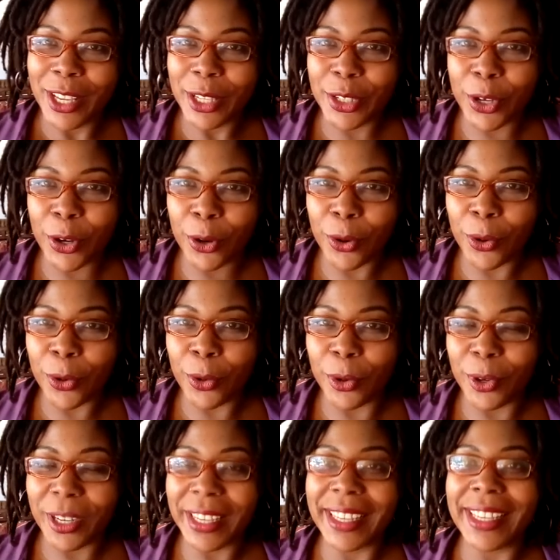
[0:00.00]

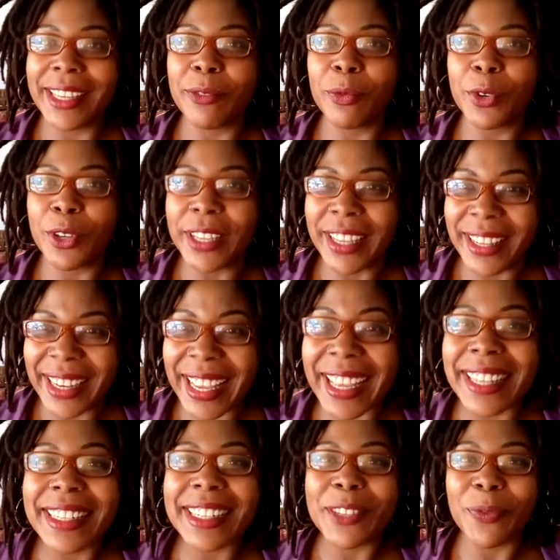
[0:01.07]
So it will,
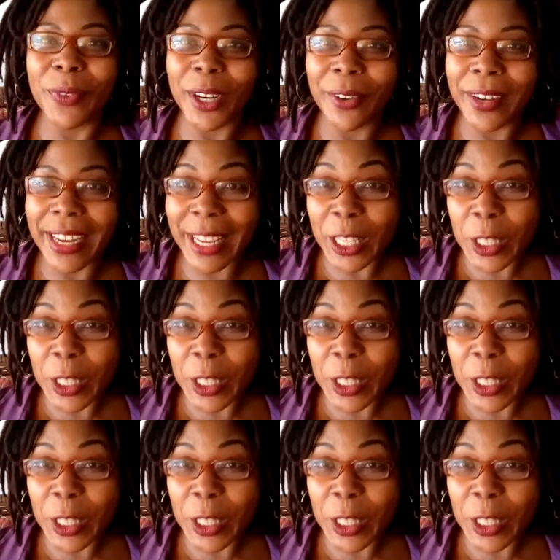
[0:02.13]
and it's very